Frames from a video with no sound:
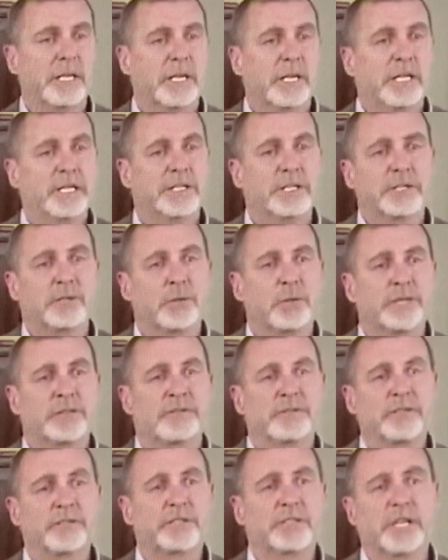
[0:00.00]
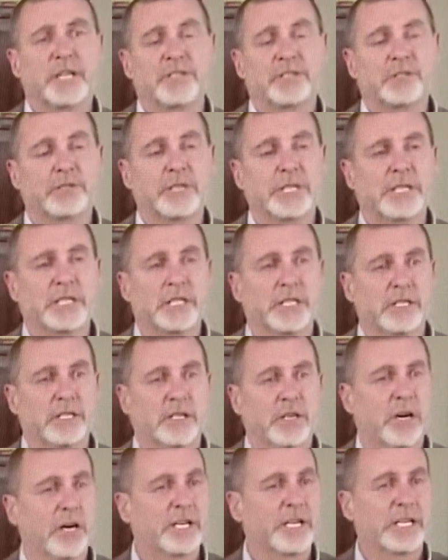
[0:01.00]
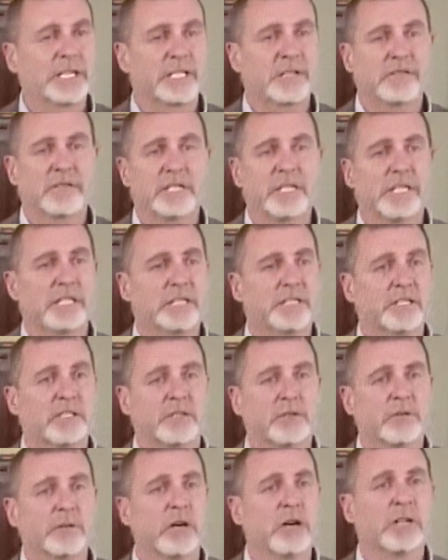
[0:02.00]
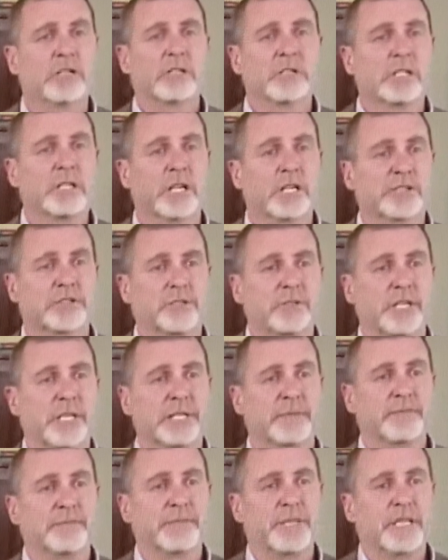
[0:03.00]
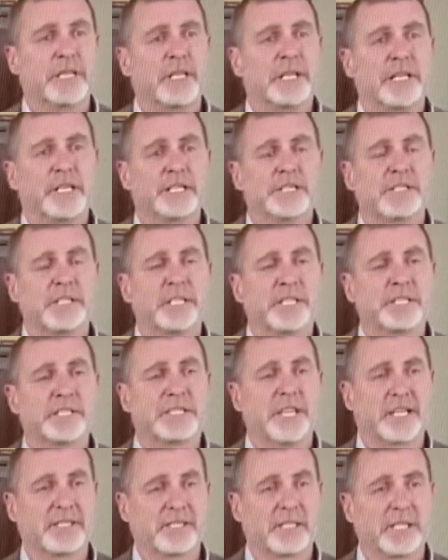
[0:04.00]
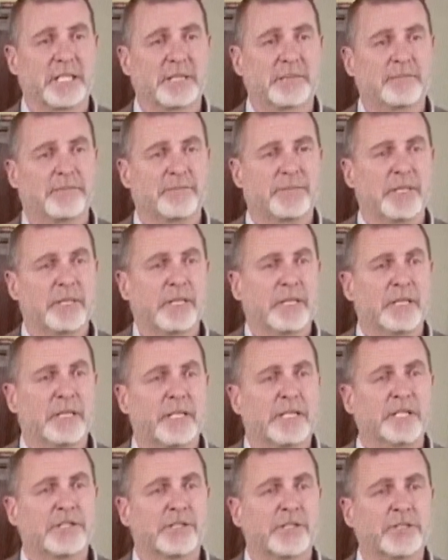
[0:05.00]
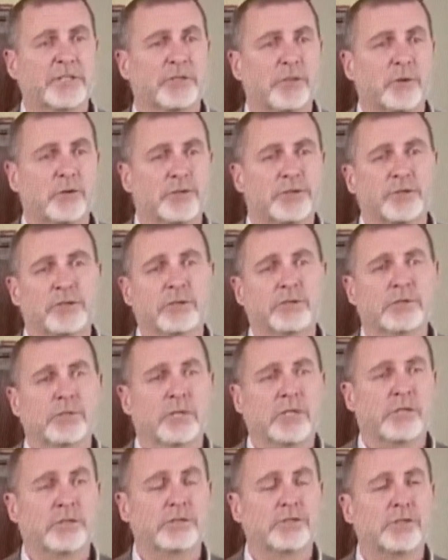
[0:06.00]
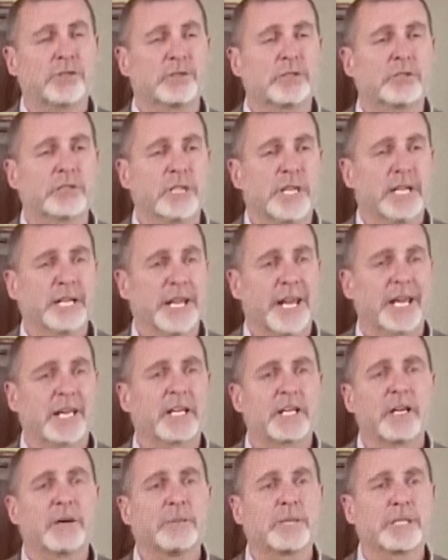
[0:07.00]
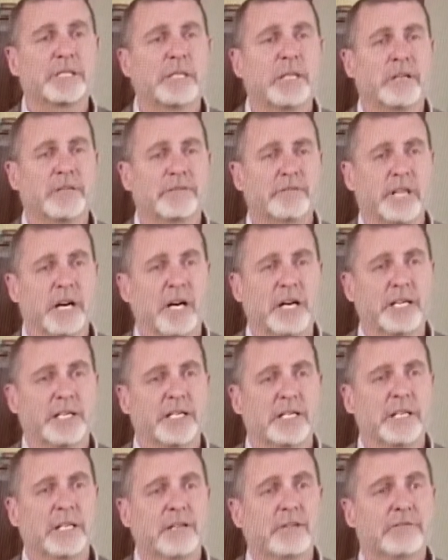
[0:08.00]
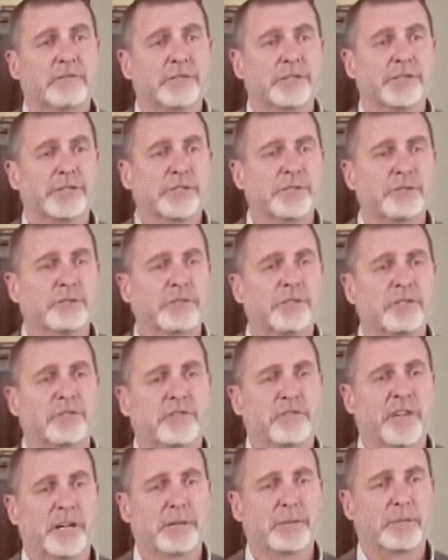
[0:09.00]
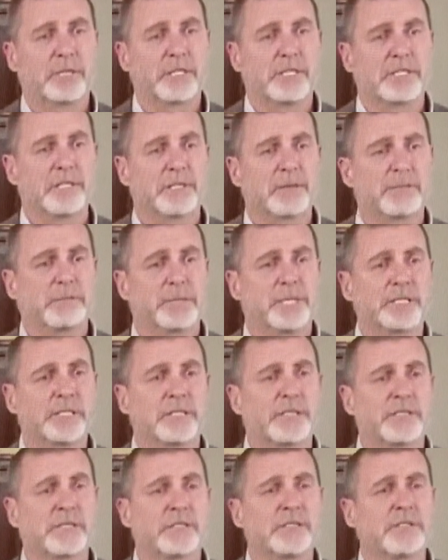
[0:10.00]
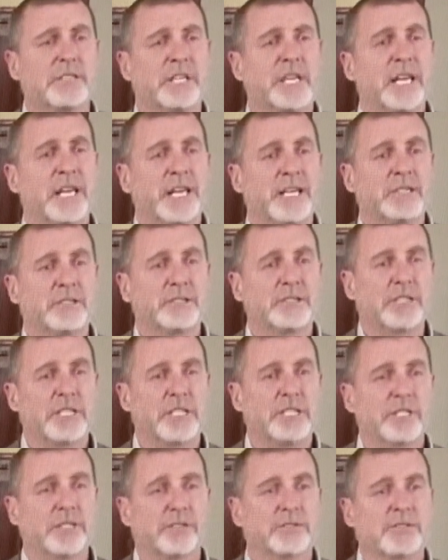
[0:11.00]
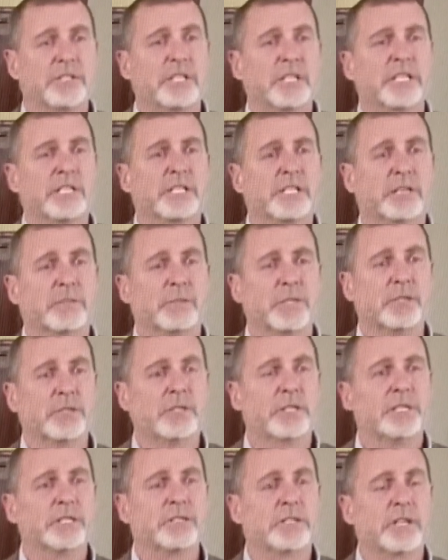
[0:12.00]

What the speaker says: In the 21st century, connectivity is no longer a luxury. It is a necessity. It is a social, cultural, and economic lifeline for students, families, businesses, and seniors in communities